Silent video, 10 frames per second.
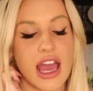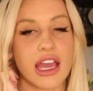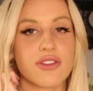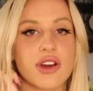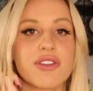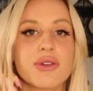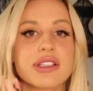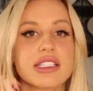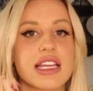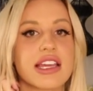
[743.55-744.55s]
and for
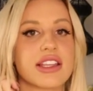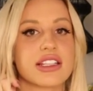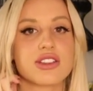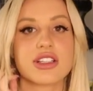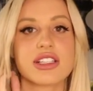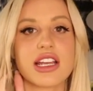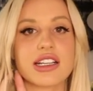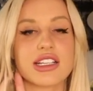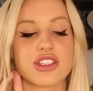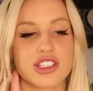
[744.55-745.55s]
everyone saying that it's just hair
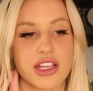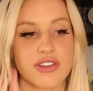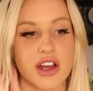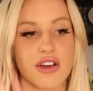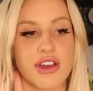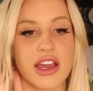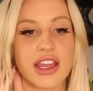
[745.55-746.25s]
and I should shave it off,